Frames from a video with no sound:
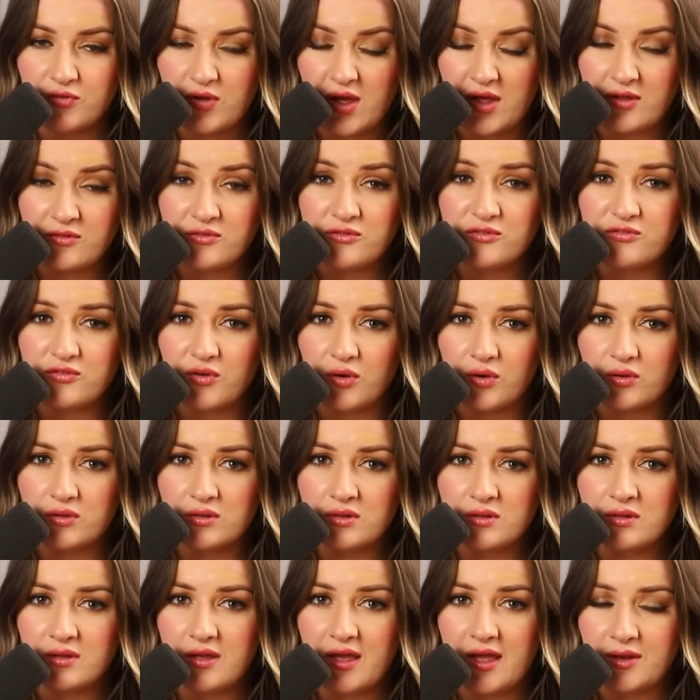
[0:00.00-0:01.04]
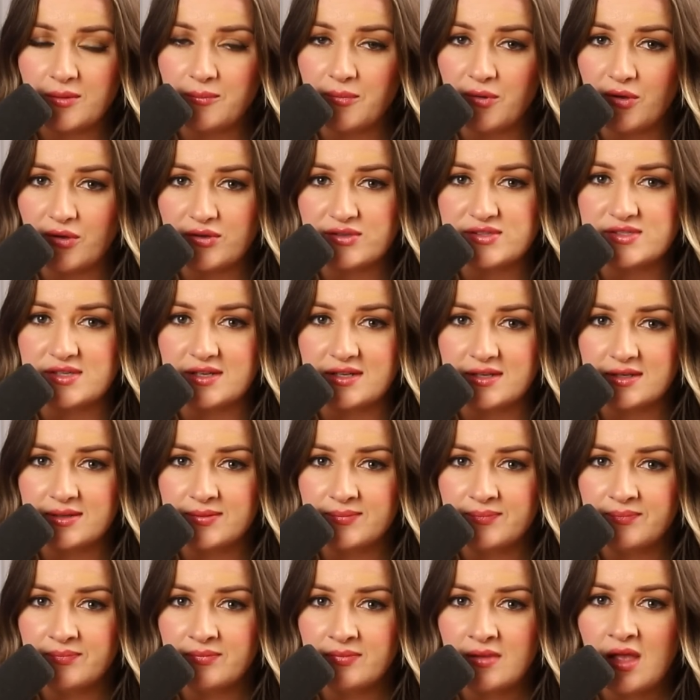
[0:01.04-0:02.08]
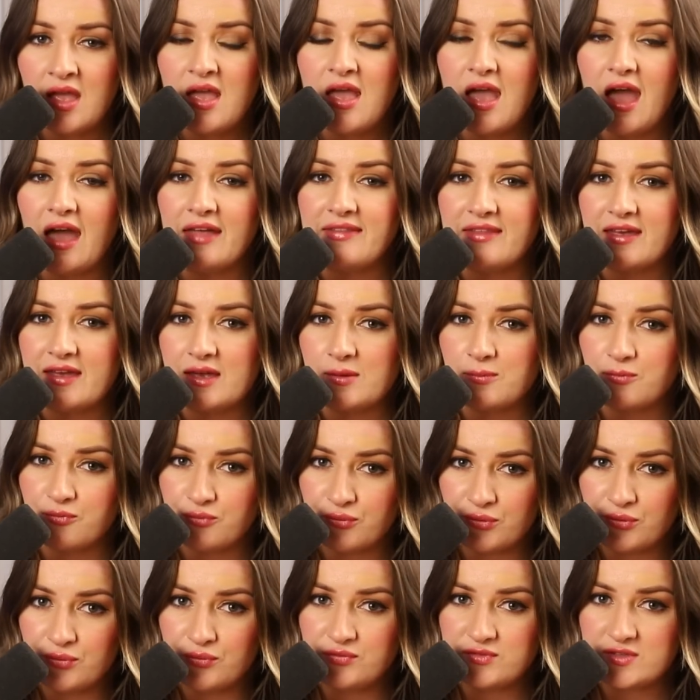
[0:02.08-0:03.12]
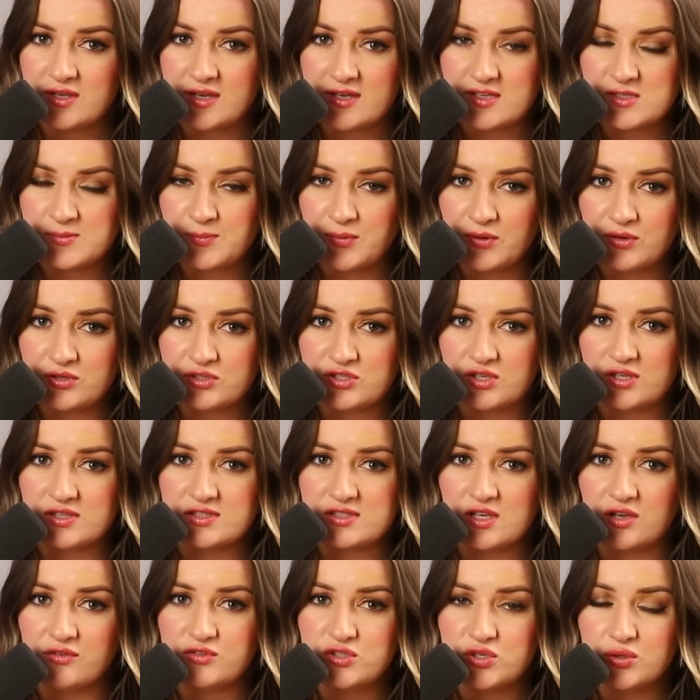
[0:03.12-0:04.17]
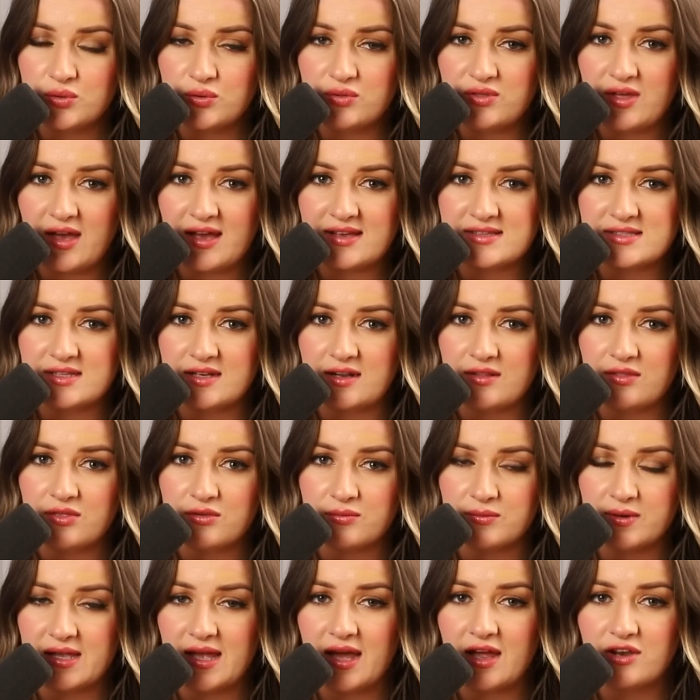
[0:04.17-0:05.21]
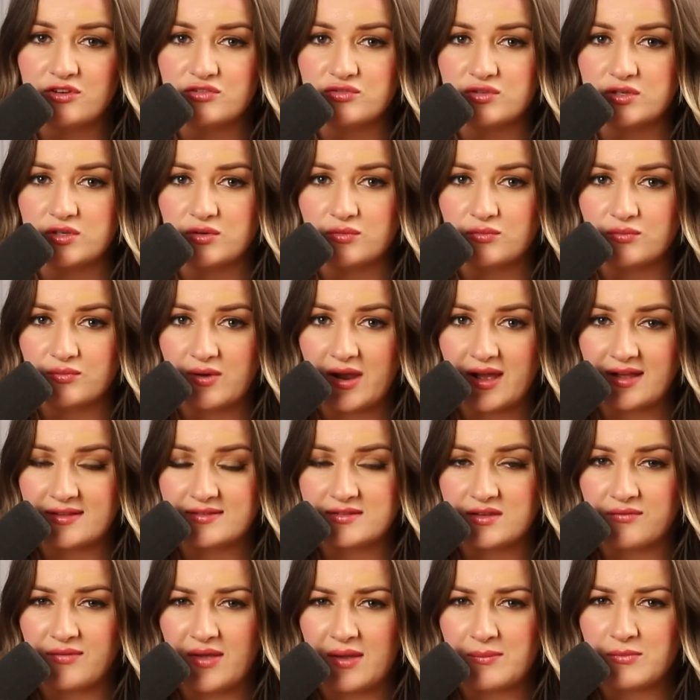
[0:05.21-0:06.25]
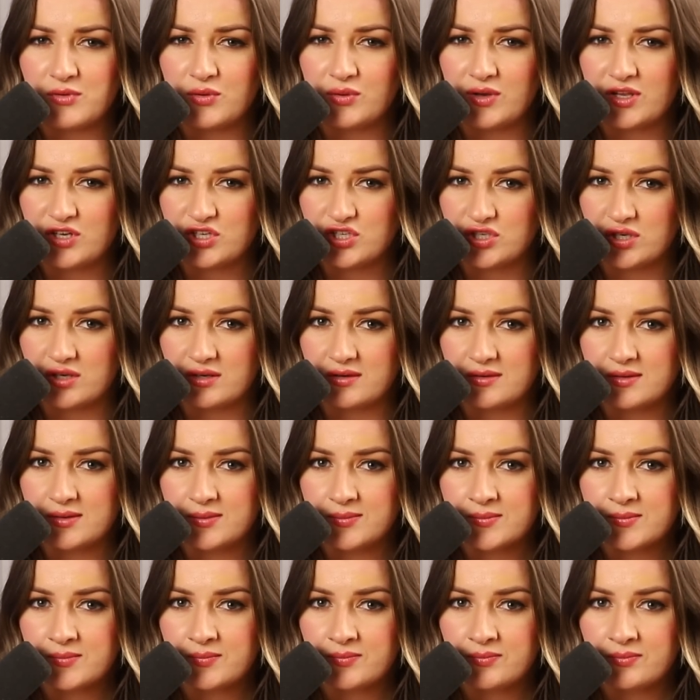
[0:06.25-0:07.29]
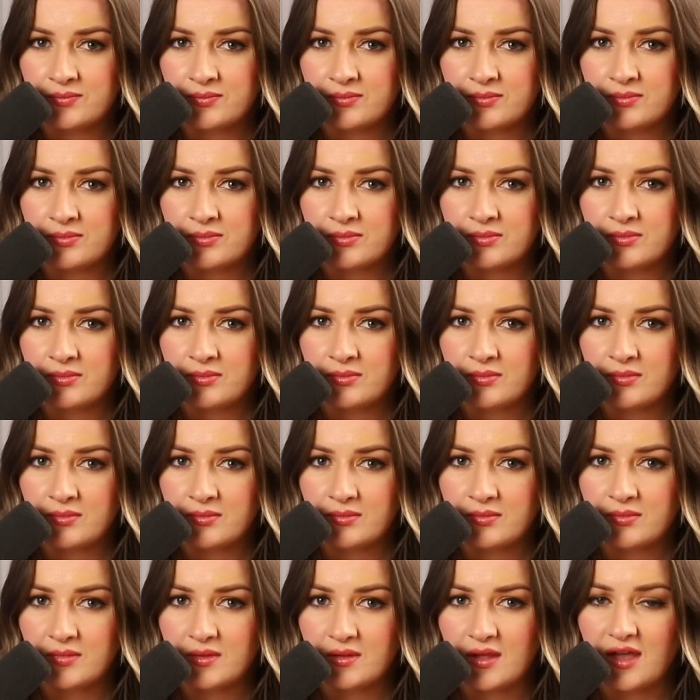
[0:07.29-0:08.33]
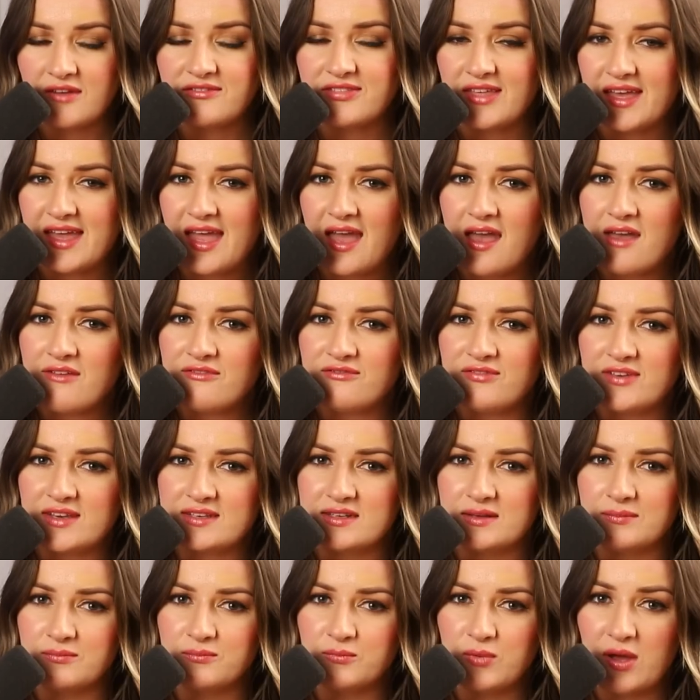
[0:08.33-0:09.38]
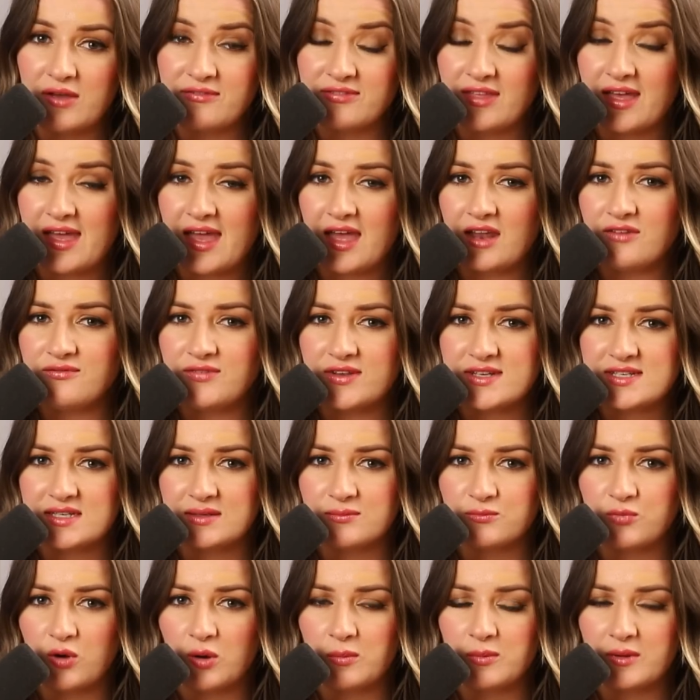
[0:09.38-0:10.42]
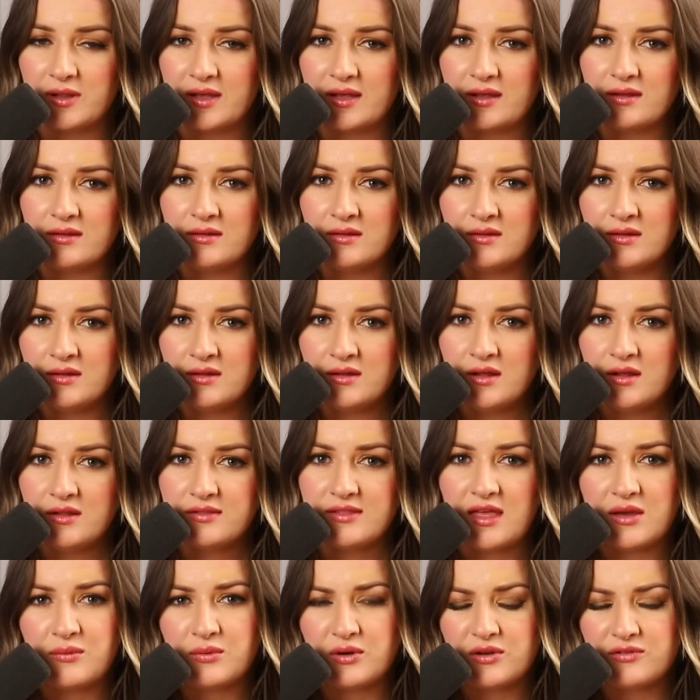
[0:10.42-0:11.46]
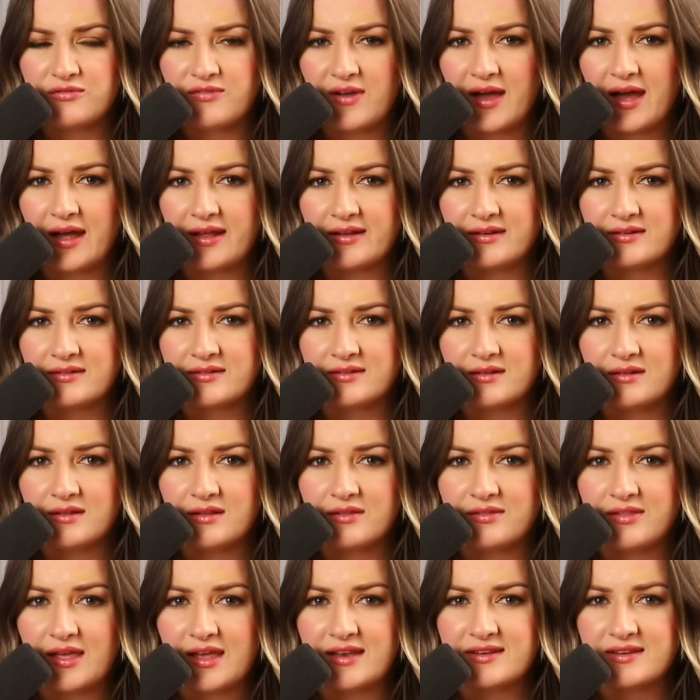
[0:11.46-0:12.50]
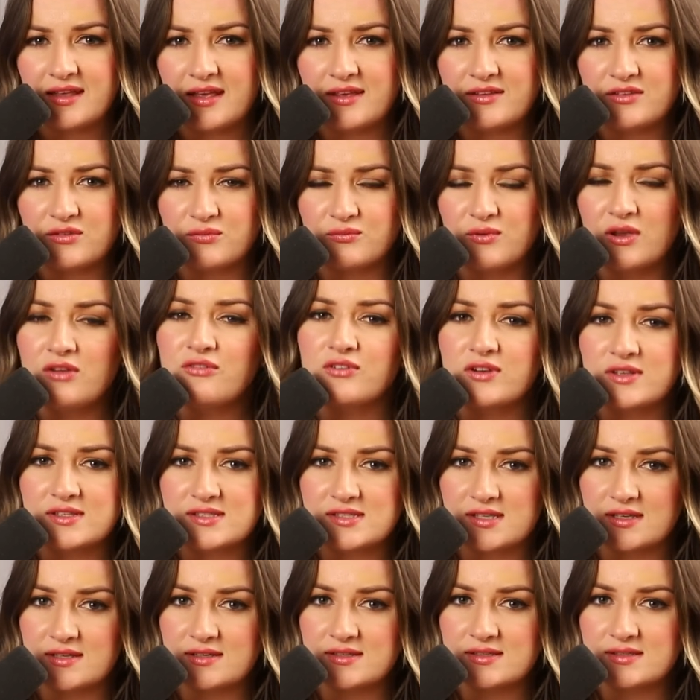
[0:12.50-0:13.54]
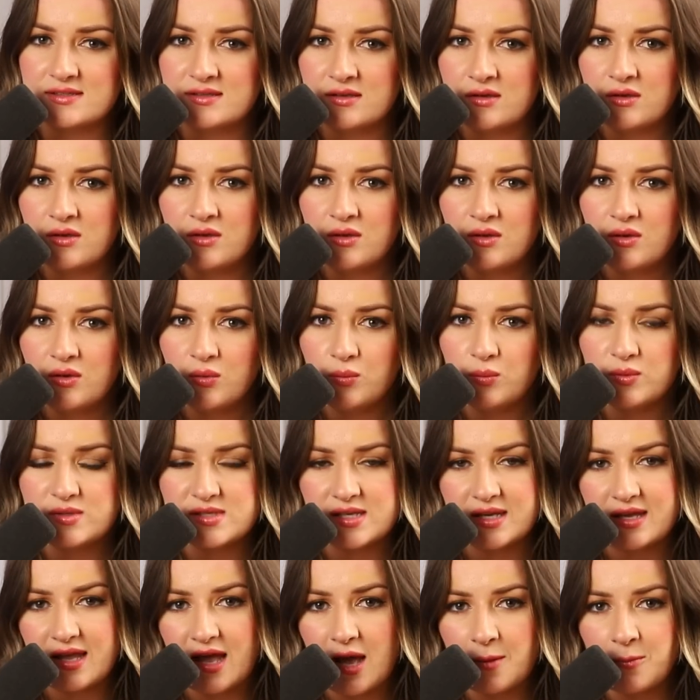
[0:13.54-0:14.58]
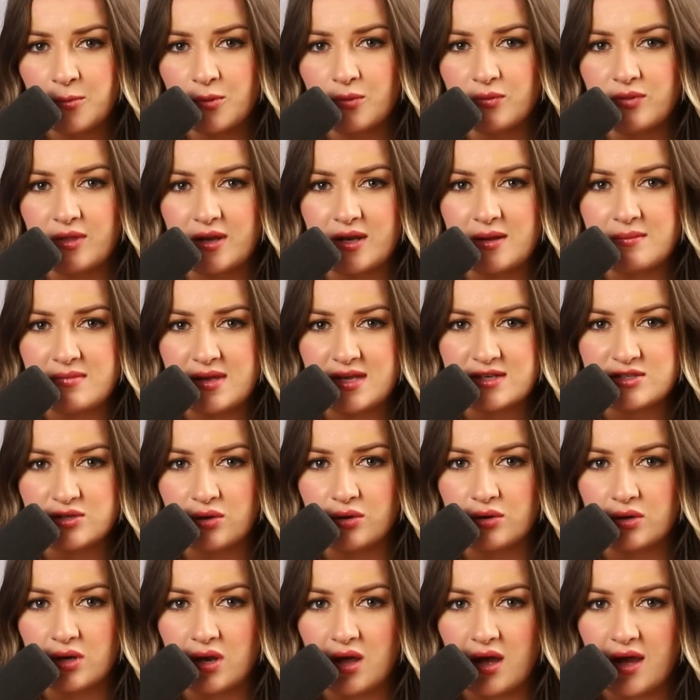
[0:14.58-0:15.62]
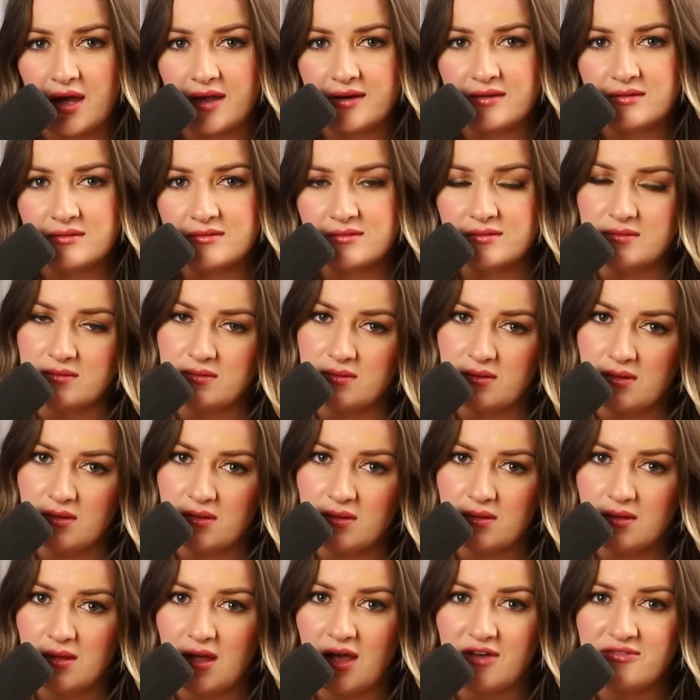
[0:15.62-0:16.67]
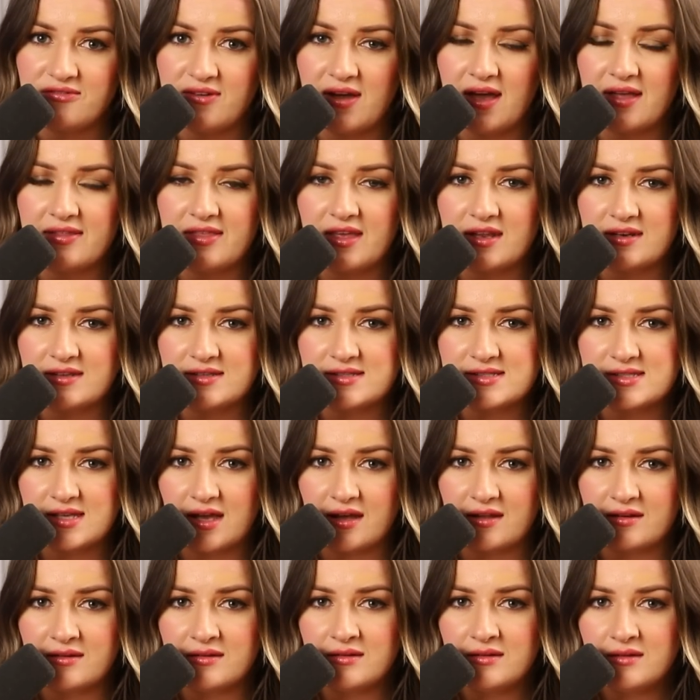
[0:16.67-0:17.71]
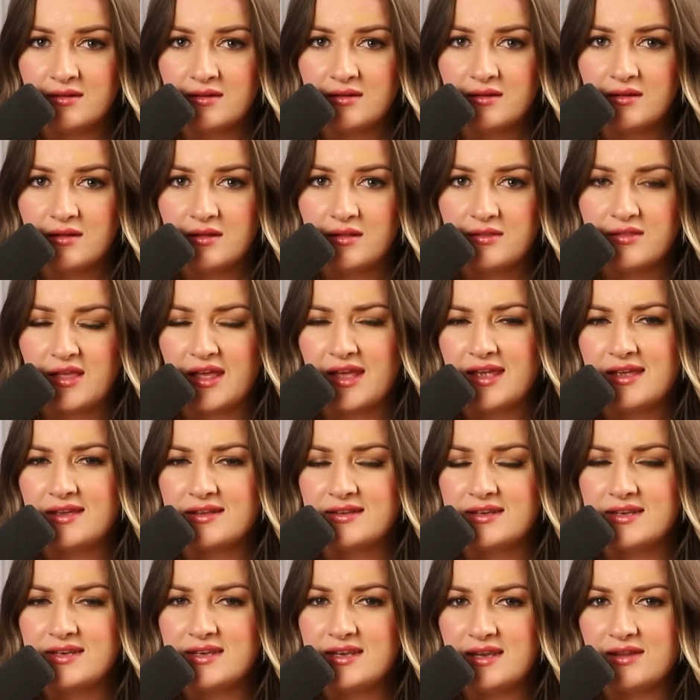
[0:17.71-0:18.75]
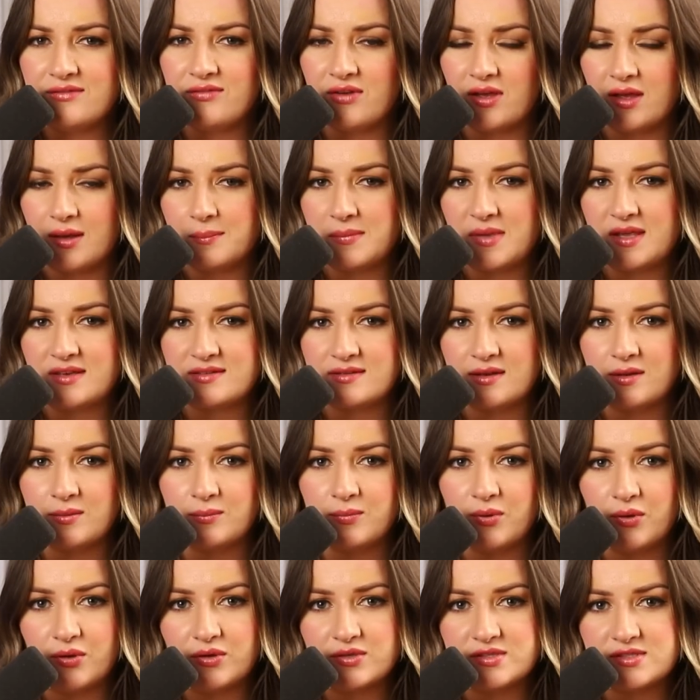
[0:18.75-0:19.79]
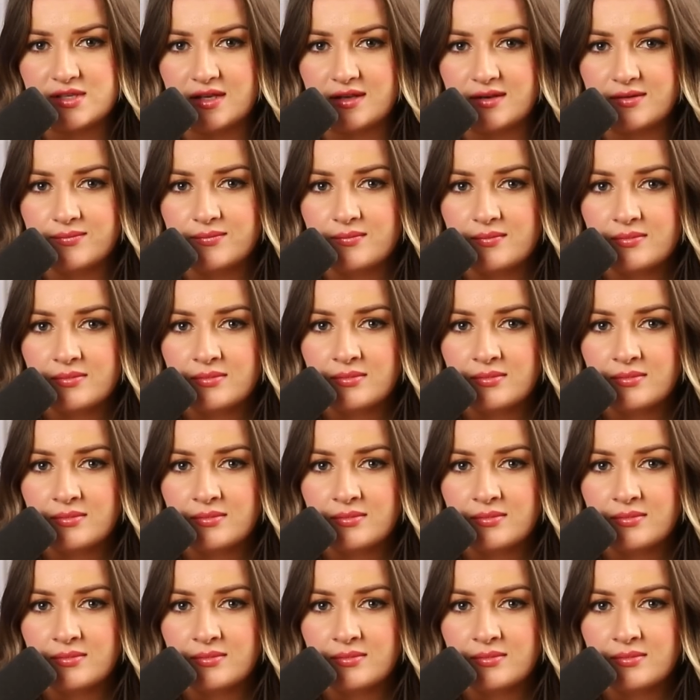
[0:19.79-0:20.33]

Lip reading: in full, in person, and they approved his purchase of 2,300 rounds of ammunition. If they had vetted him properly, they would have found that his references was a couple that he met online, a father and a son, that he had never met in person.